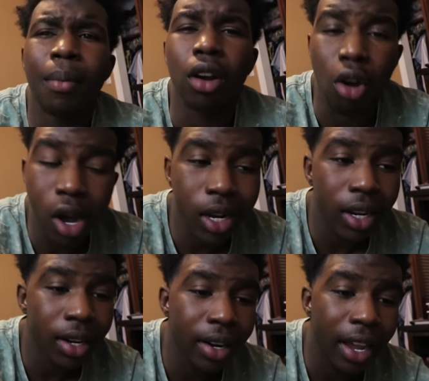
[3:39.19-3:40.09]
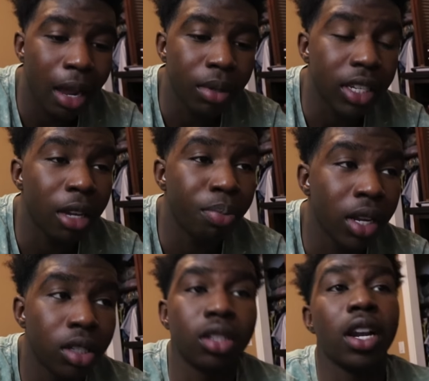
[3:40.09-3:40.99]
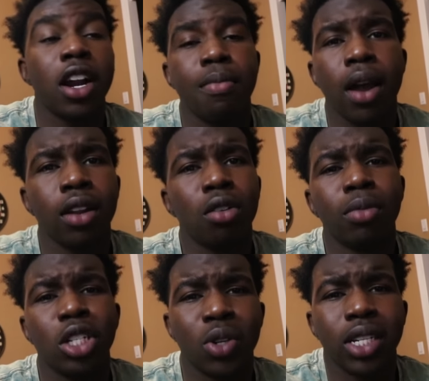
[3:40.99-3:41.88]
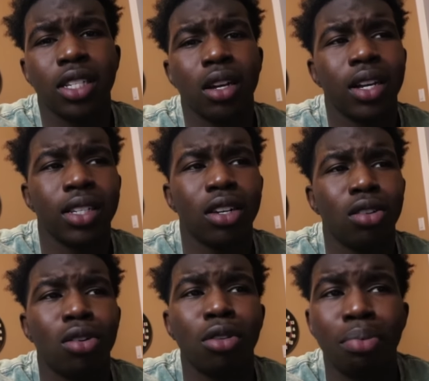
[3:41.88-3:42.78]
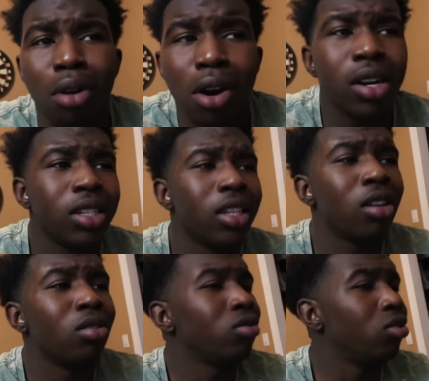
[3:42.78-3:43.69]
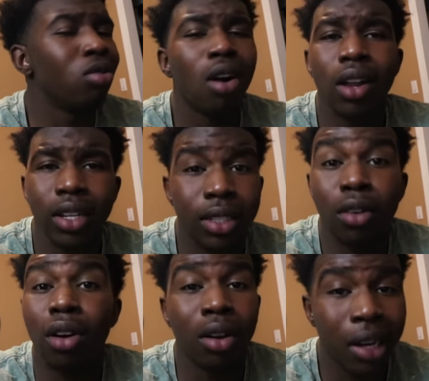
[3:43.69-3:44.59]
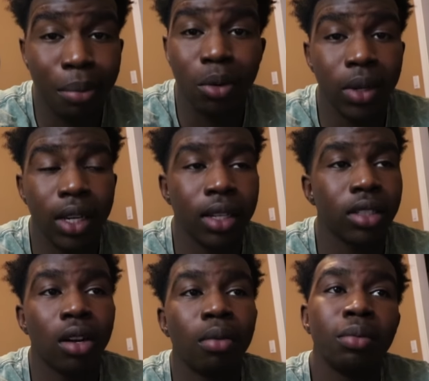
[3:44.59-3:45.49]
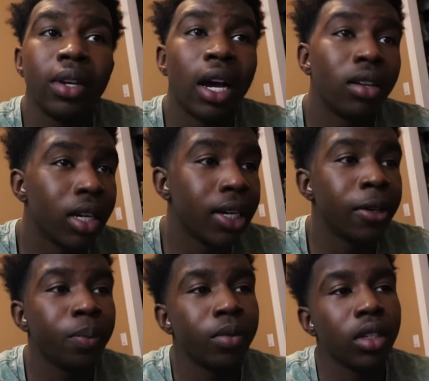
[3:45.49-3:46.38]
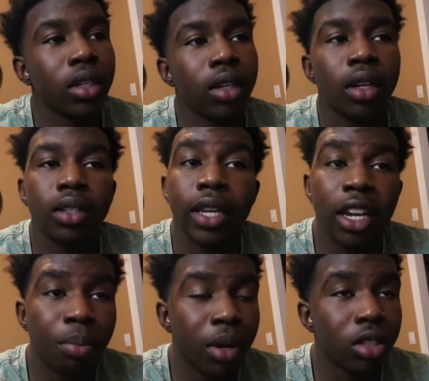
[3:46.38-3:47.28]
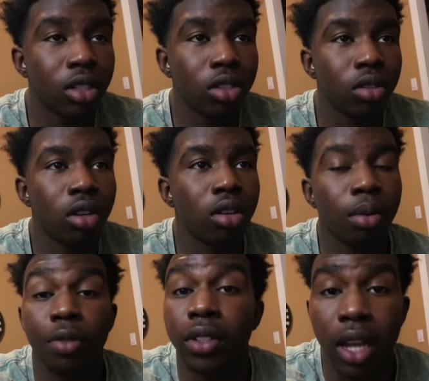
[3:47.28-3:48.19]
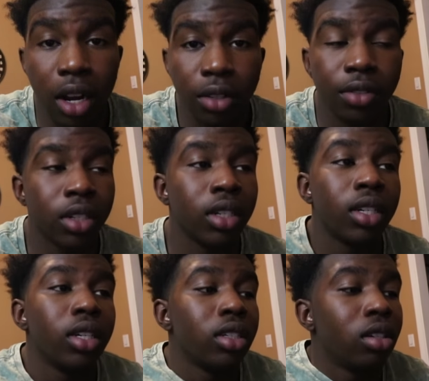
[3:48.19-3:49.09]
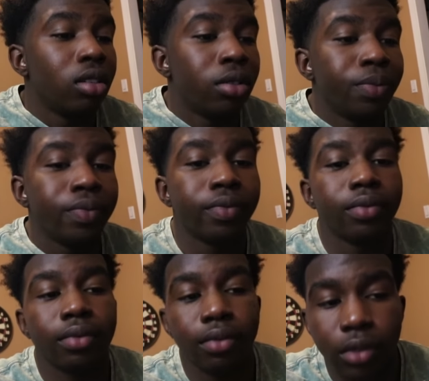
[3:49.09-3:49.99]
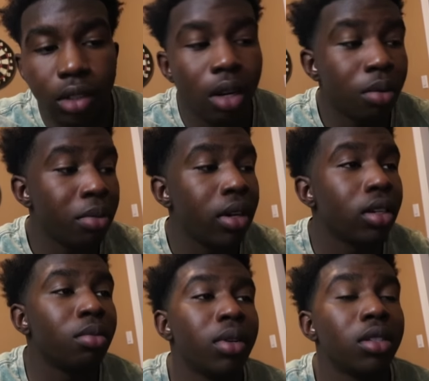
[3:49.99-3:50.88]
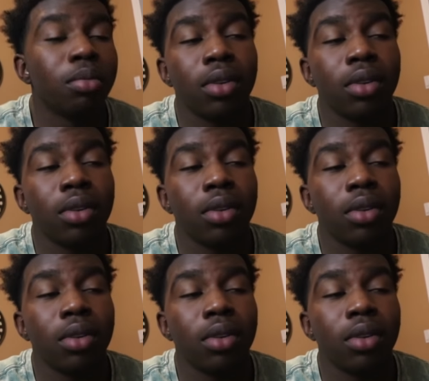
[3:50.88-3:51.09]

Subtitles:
I'm gonna go out there and I'm gonna take pictures. Everybody gonna be dressed up because they're gonna go to parties, they're gonna do all this on homecoming weekend. So I'm gonna be out there taking pictures, you know. I'm a photographer, so you know, I'm gonna make some